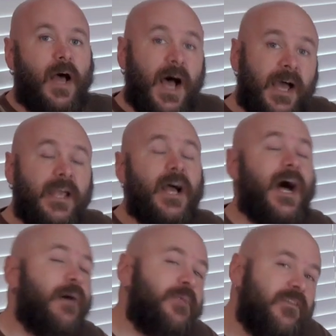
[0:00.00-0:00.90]
Hi,
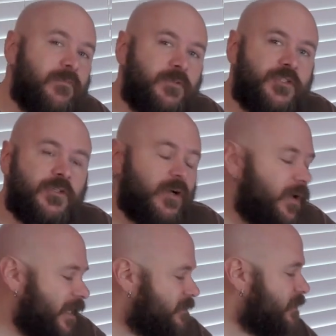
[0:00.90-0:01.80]
I'm David
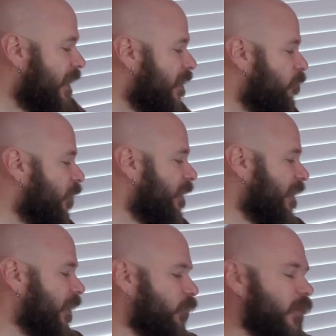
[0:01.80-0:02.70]
Picciuto, and today we're gonna
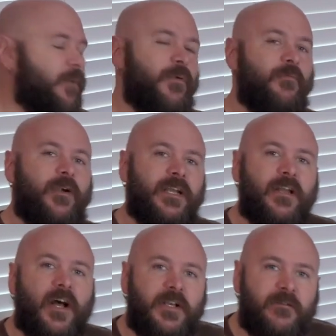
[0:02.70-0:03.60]
get you up and running
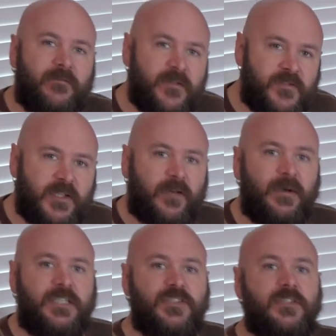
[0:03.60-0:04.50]
on your fifth
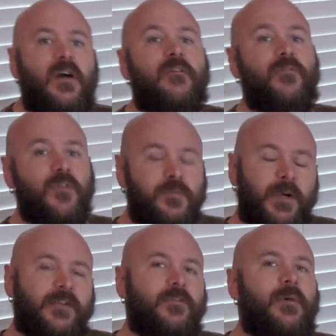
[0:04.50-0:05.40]
generation full
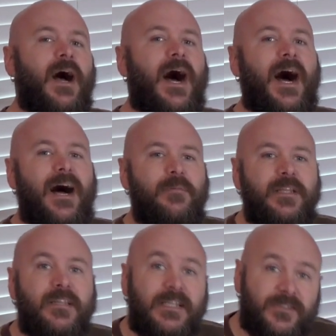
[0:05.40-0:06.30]
spectrum hobby
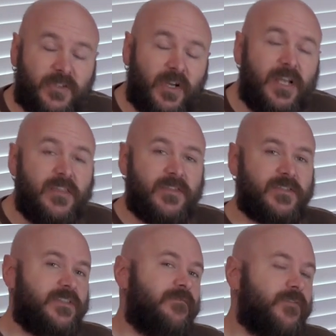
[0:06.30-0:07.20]
laser. This
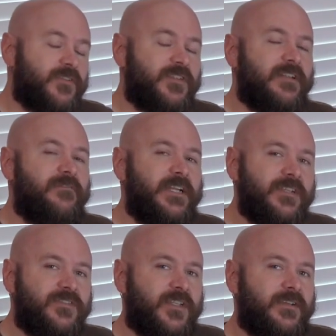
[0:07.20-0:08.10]
is the first in a
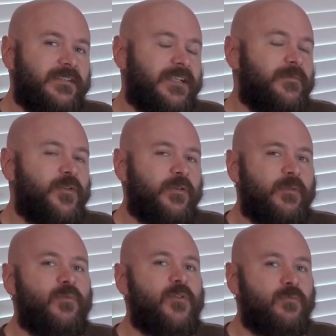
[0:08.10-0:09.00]
video series that I'm
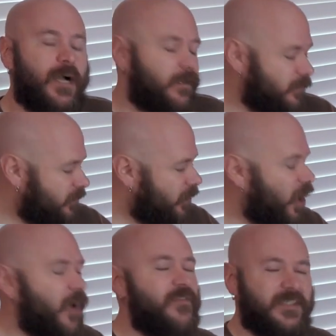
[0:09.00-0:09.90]
doing with Rockler
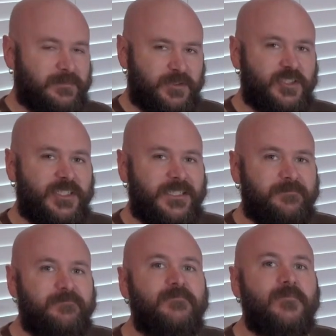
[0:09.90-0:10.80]
on this
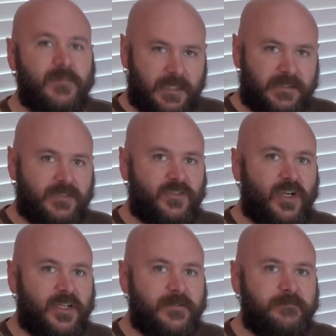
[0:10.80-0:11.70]
machine. Let's get
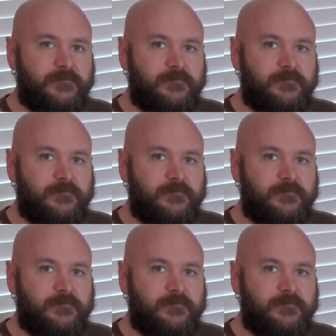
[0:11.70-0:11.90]
started.